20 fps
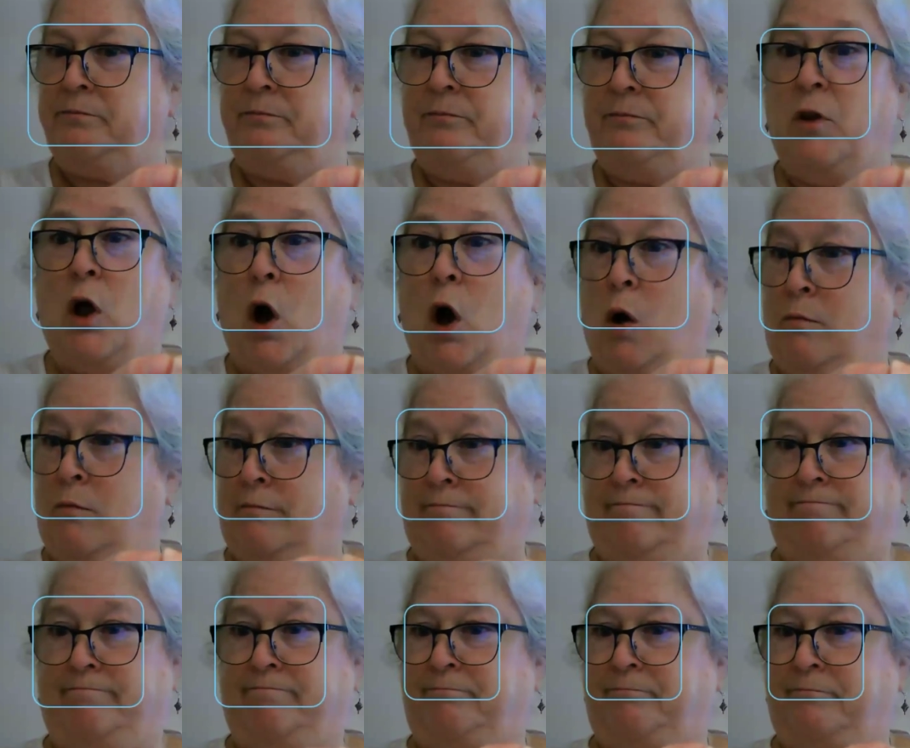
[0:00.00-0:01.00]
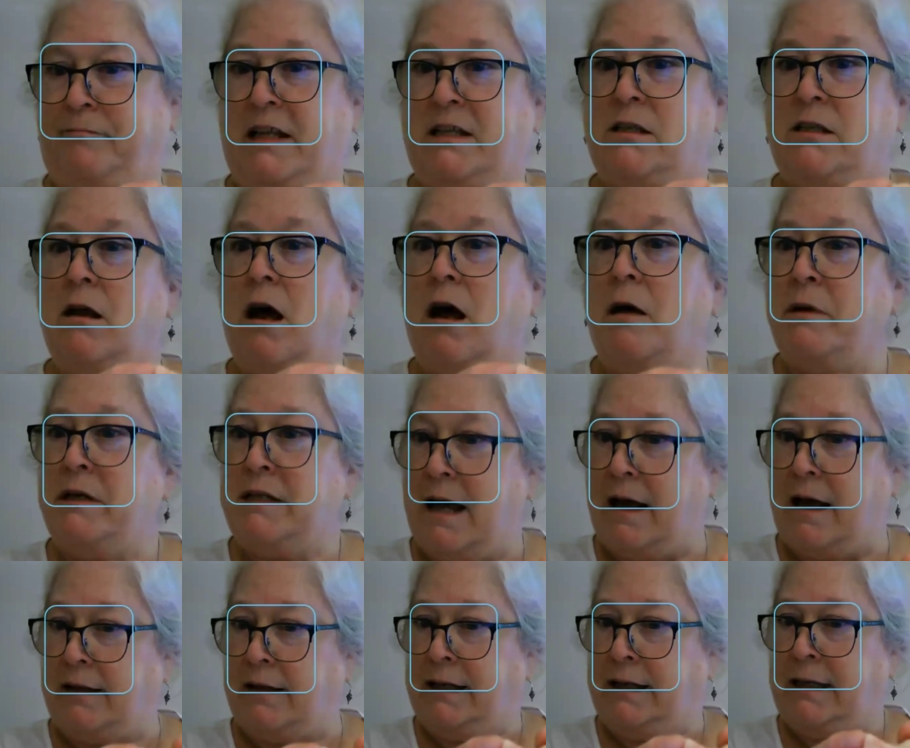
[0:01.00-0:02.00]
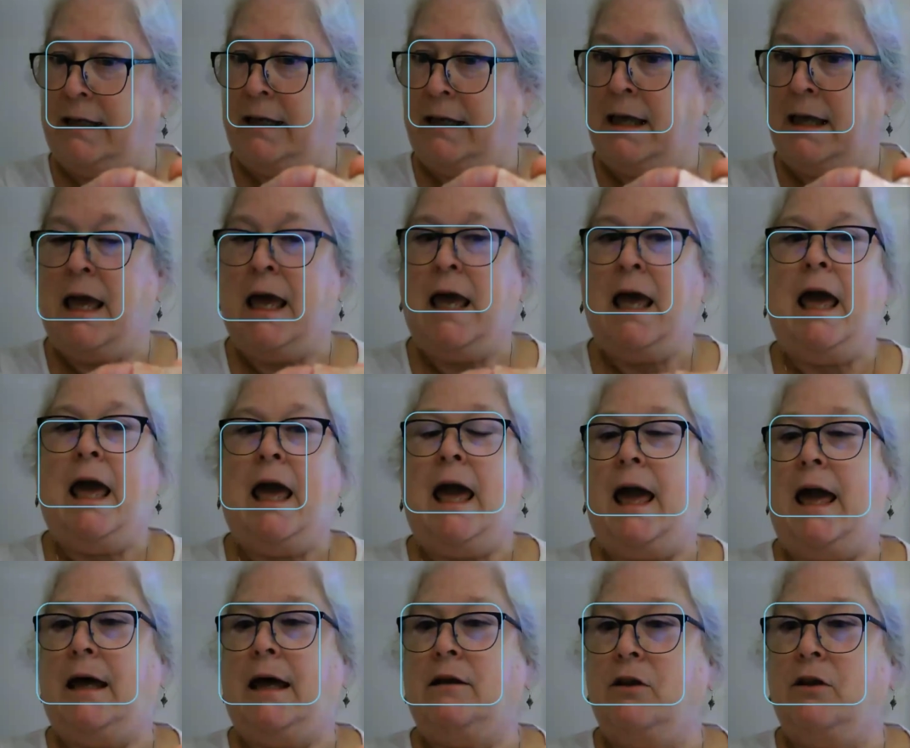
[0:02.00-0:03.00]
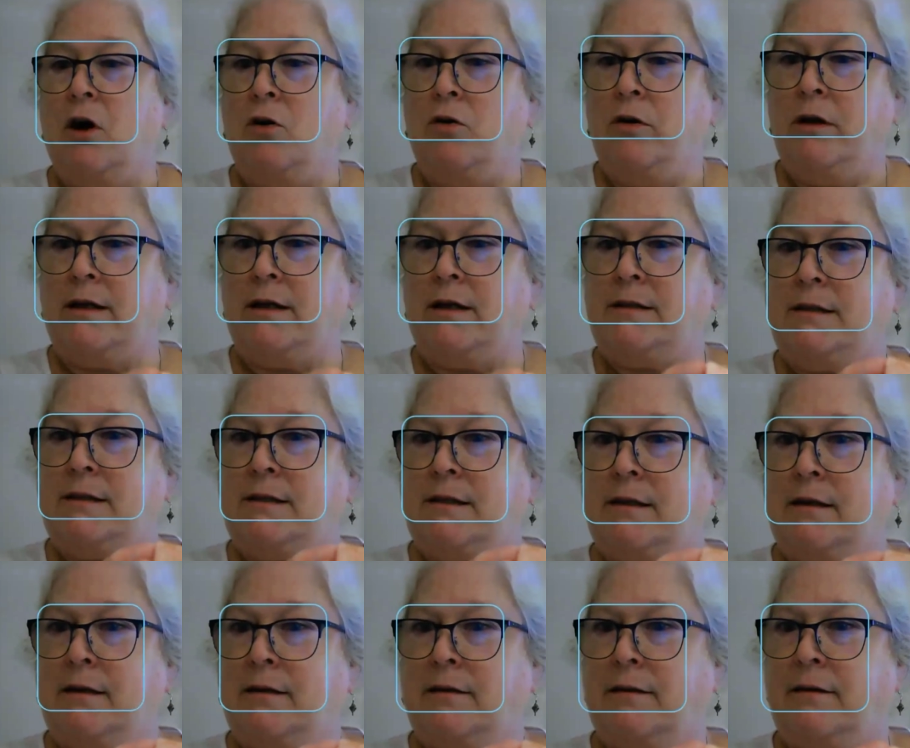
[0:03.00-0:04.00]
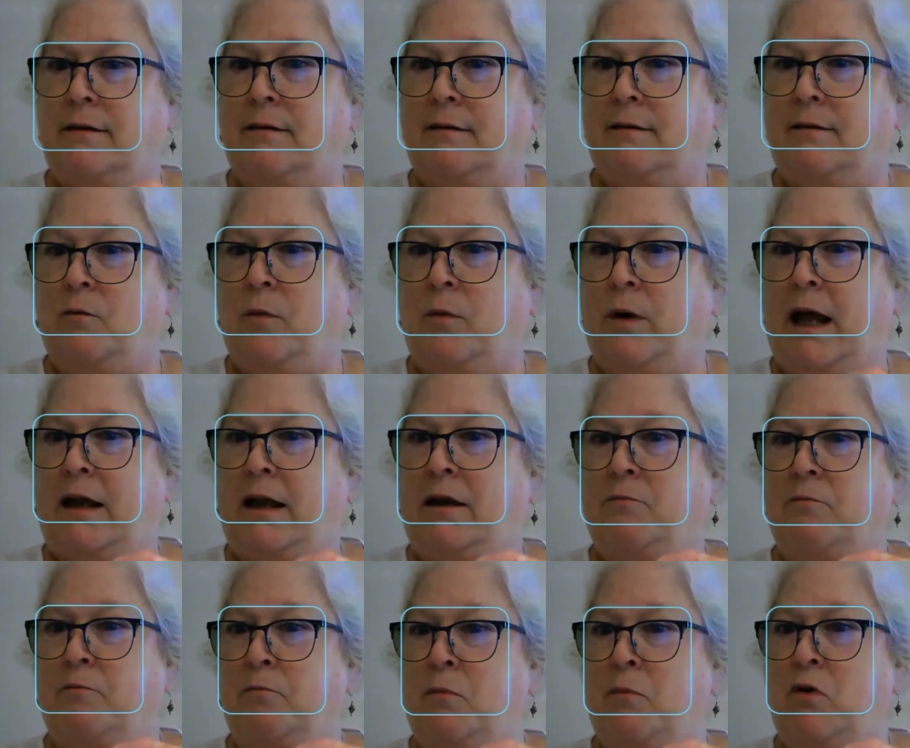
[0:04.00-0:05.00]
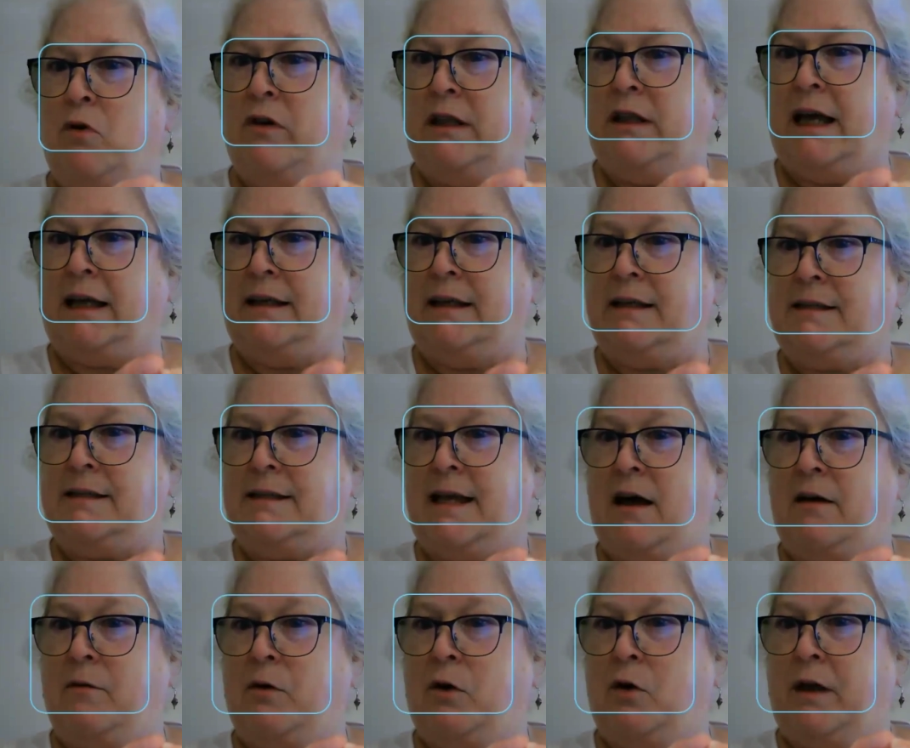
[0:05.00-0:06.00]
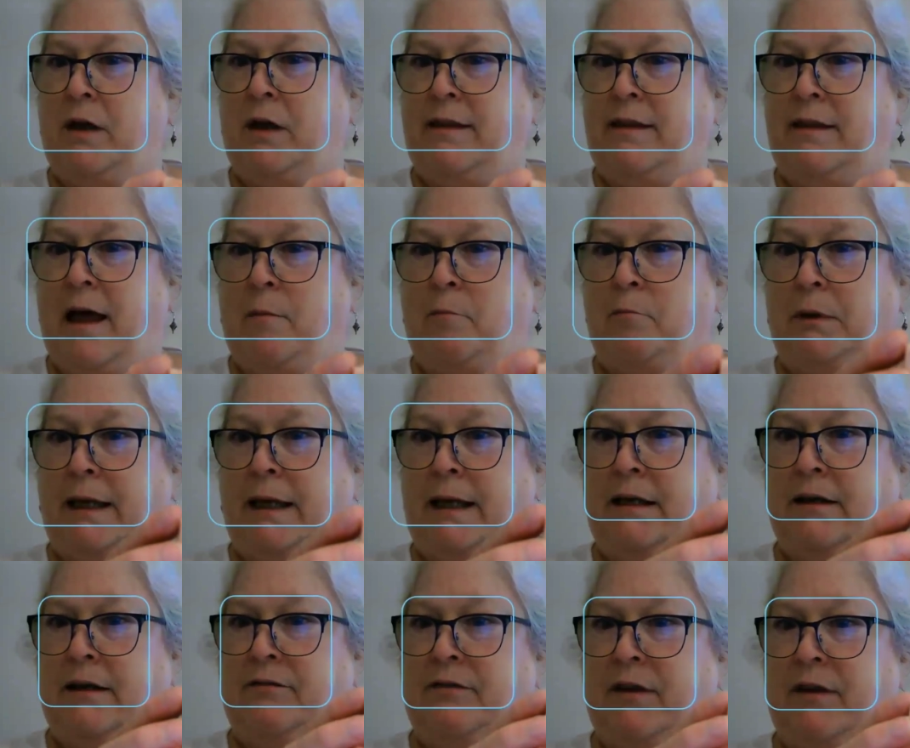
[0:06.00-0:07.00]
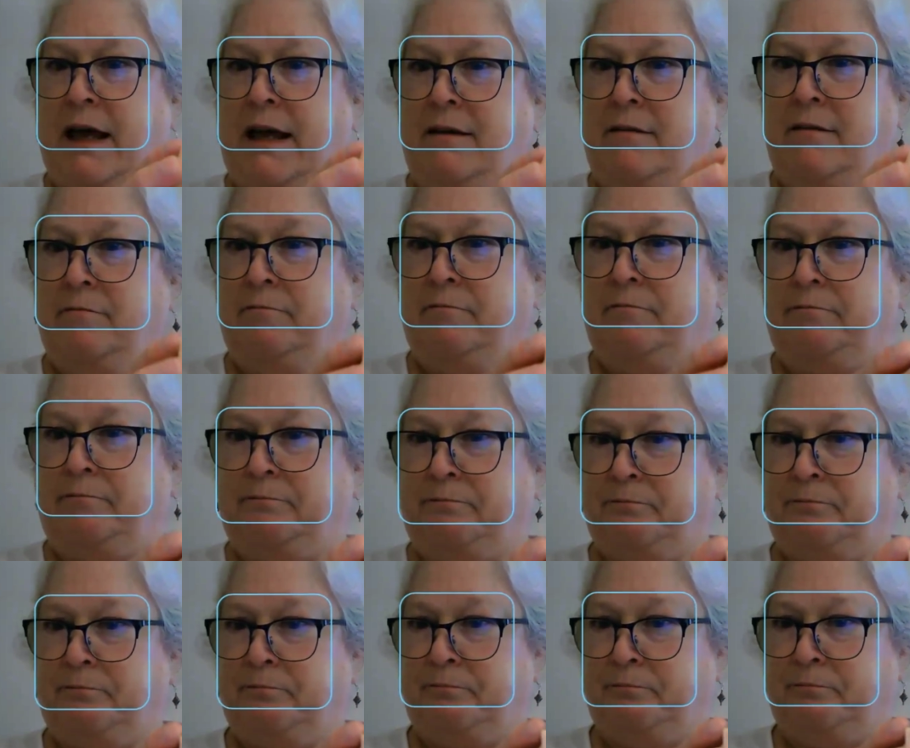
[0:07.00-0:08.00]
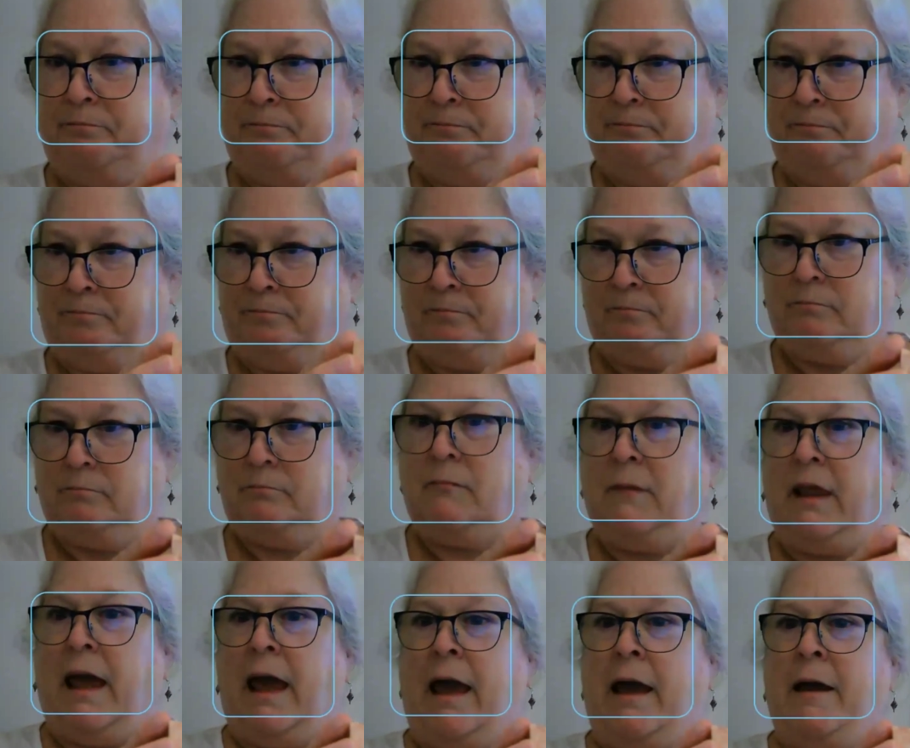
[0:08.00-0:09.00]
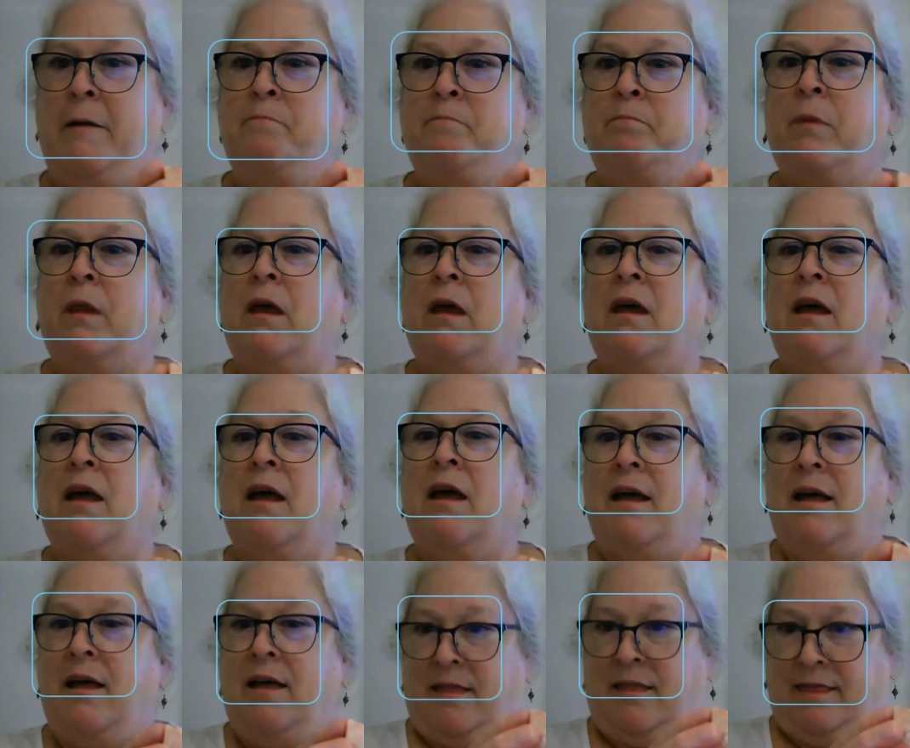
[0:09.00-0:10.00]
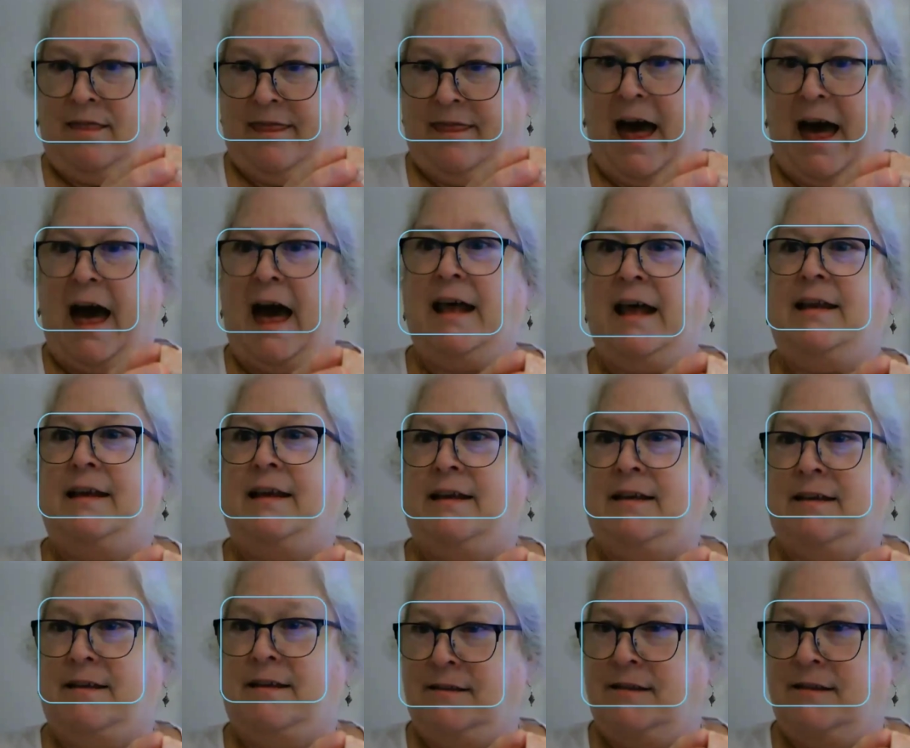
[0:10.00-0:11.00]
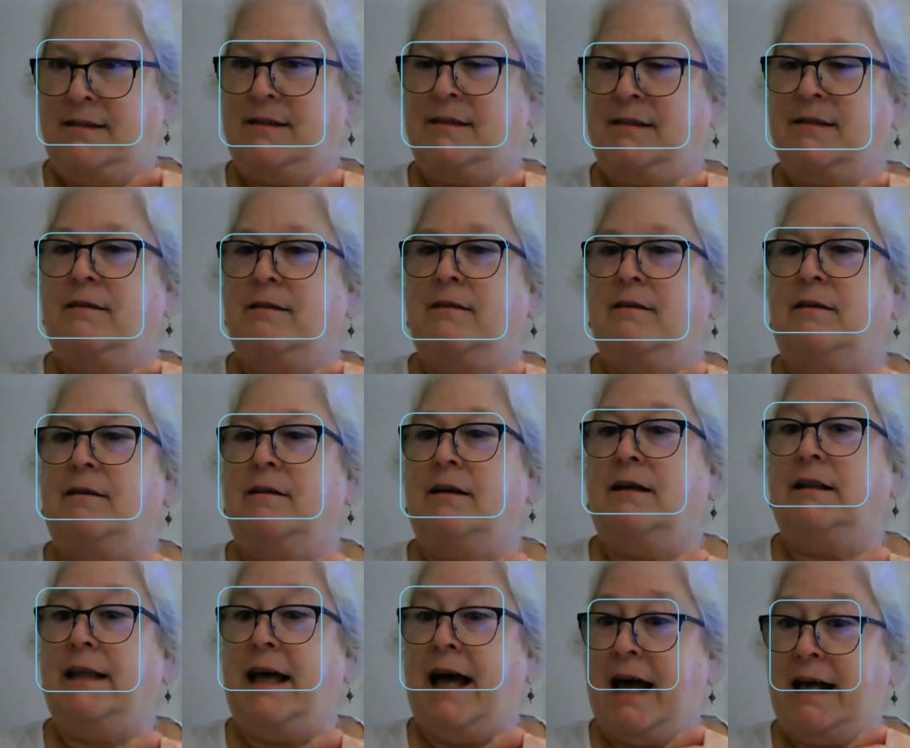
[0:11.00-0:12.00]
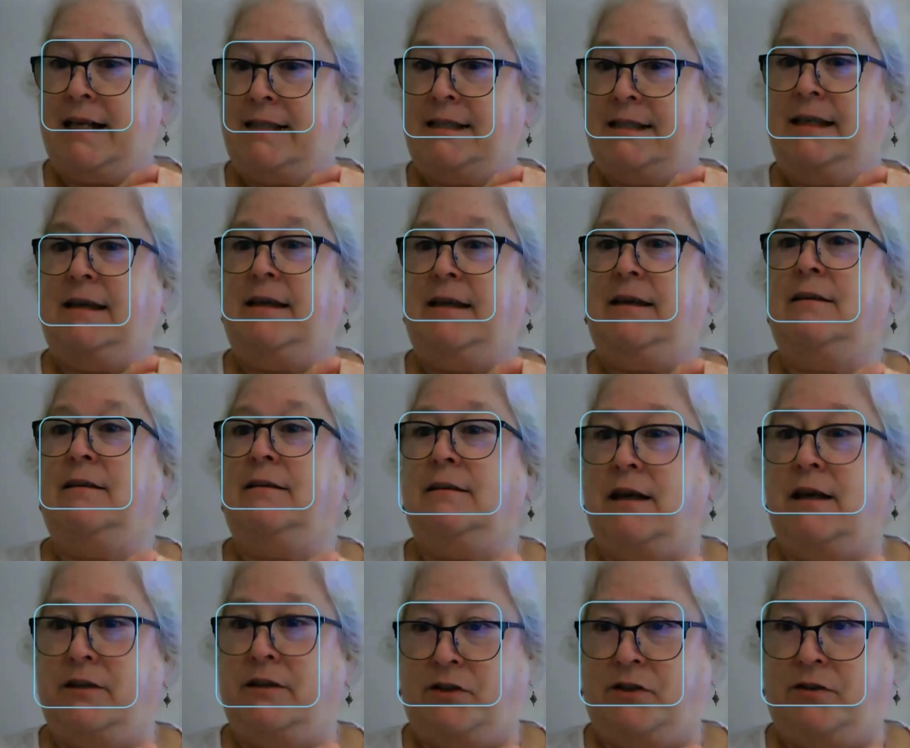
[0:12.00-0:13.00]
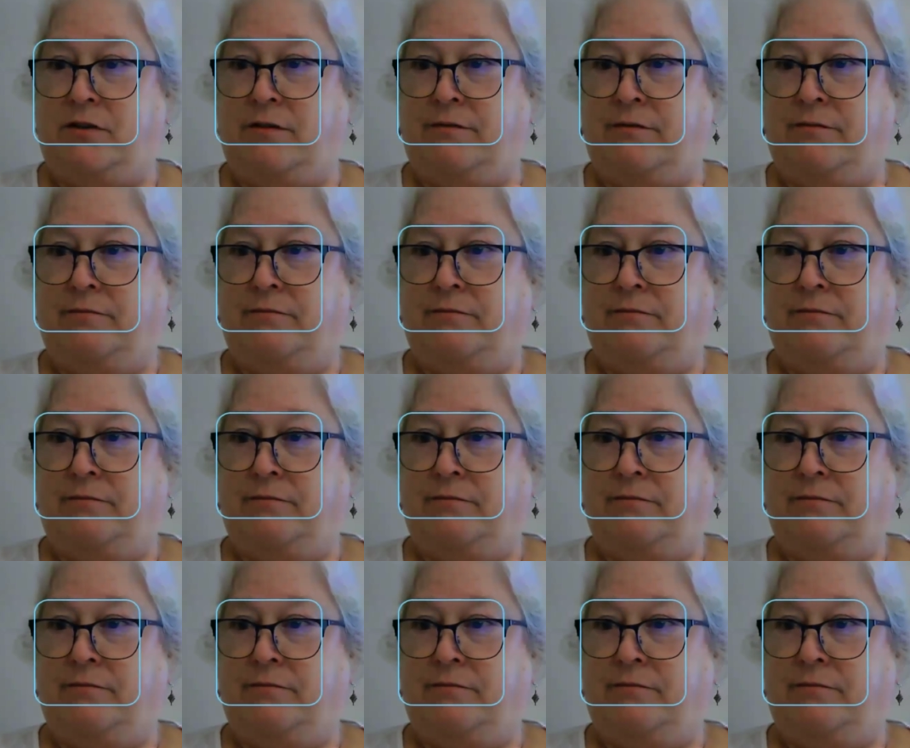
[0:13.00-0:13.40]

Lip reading: No, it's non-metallic. And notice when I move it like this, how you get that blink of light, okay? That is glassy luster.